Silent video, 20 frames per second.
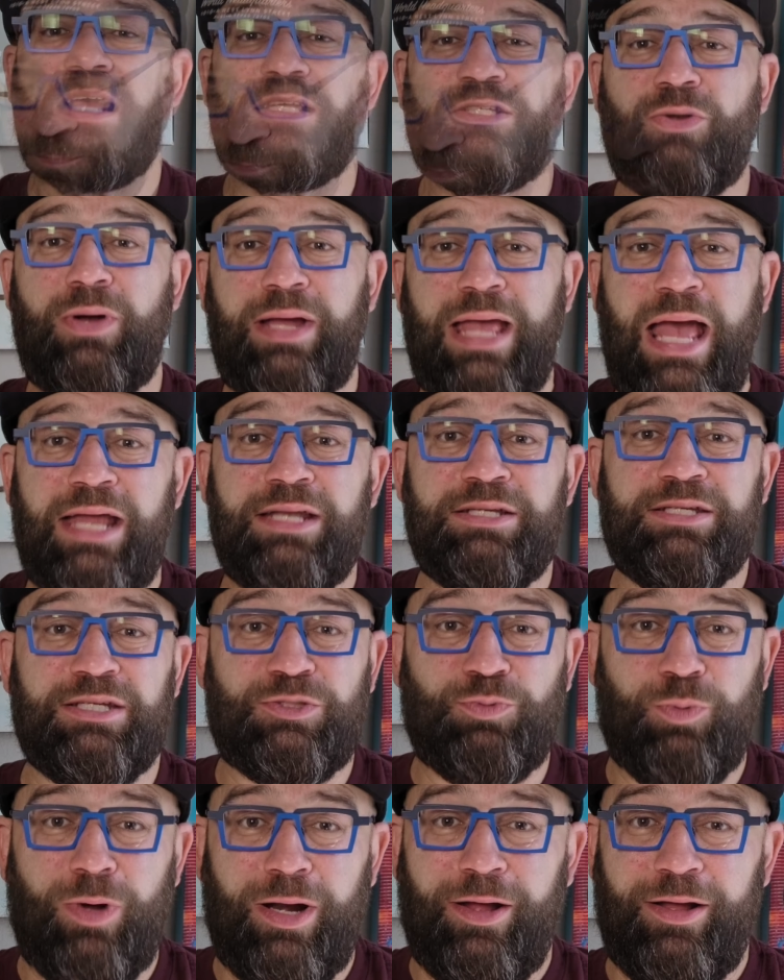So again,
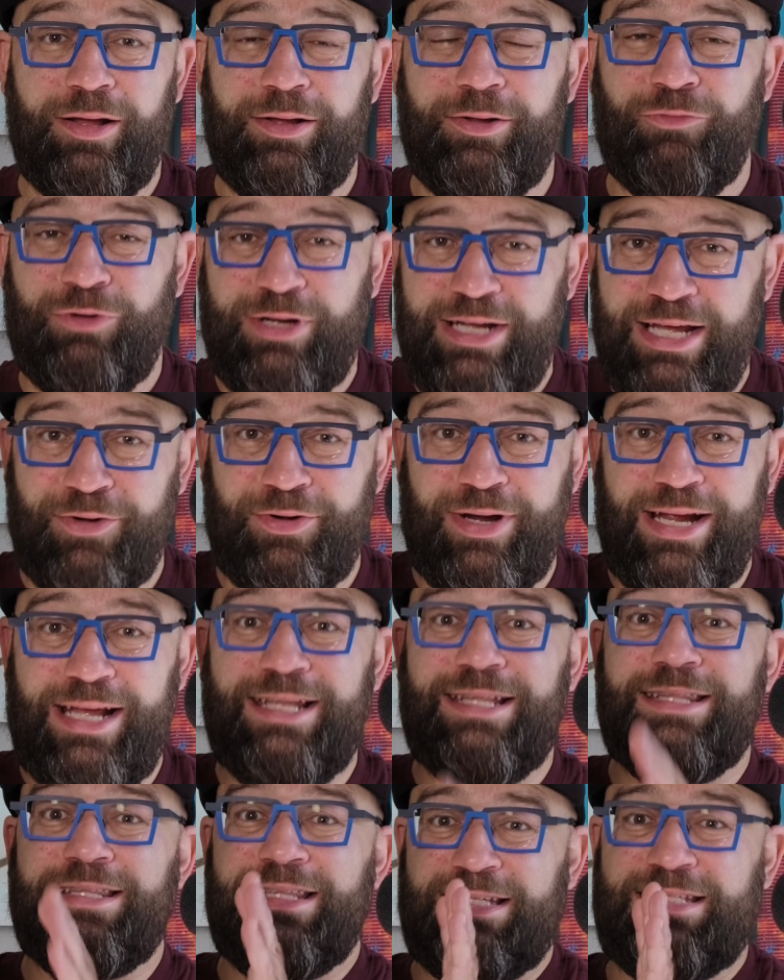just want to
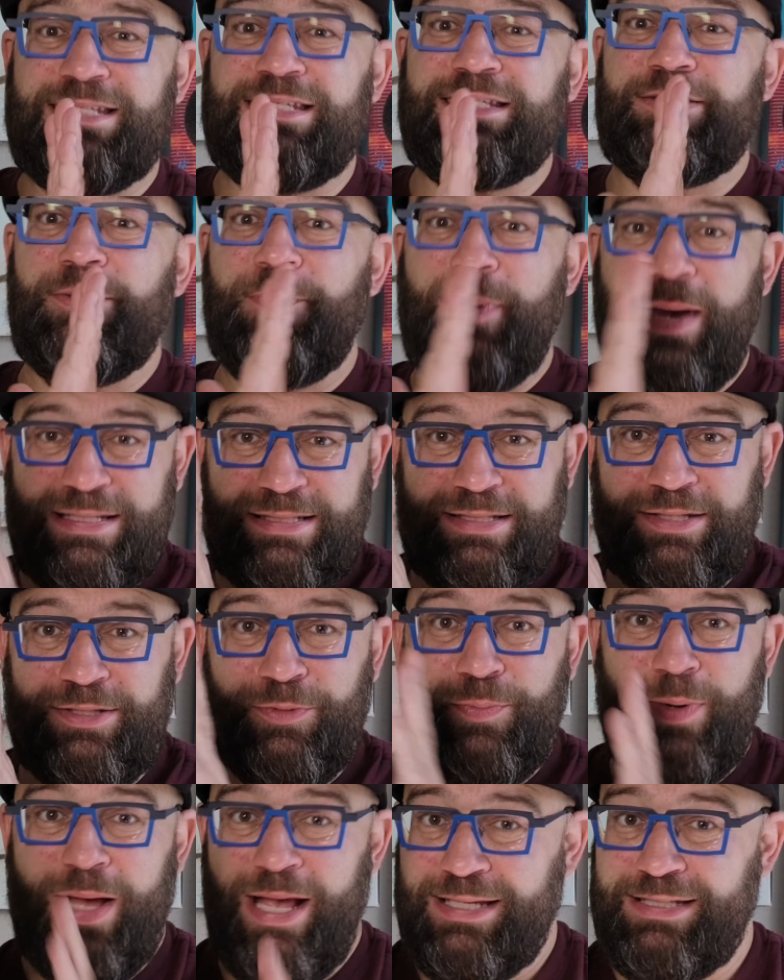reiterate, this is the best of the
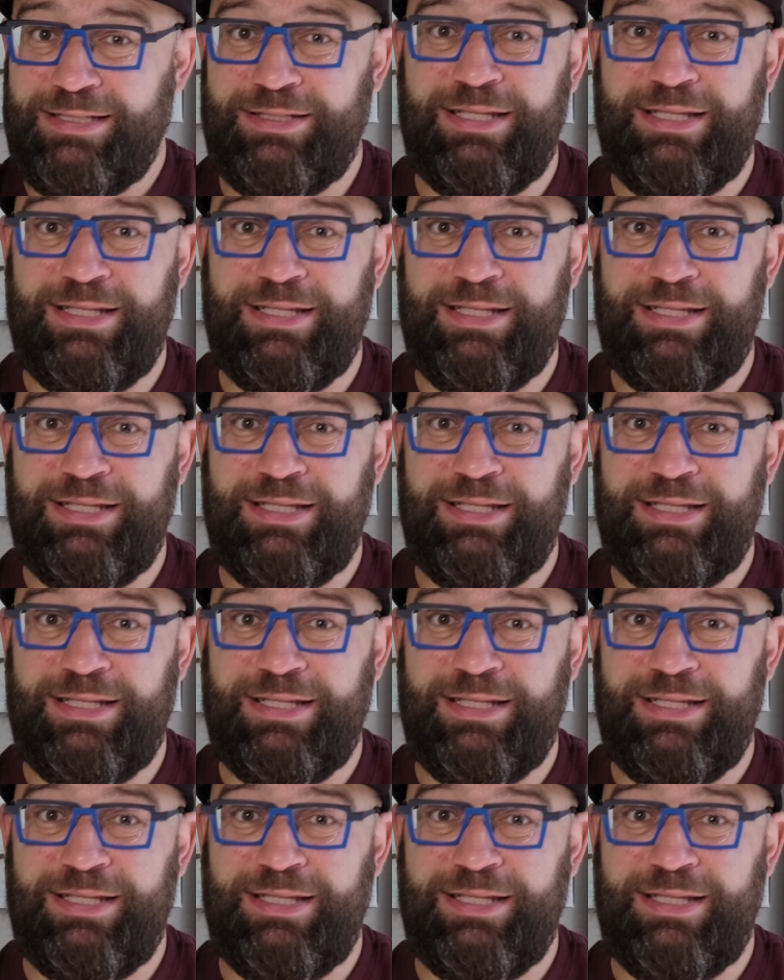best.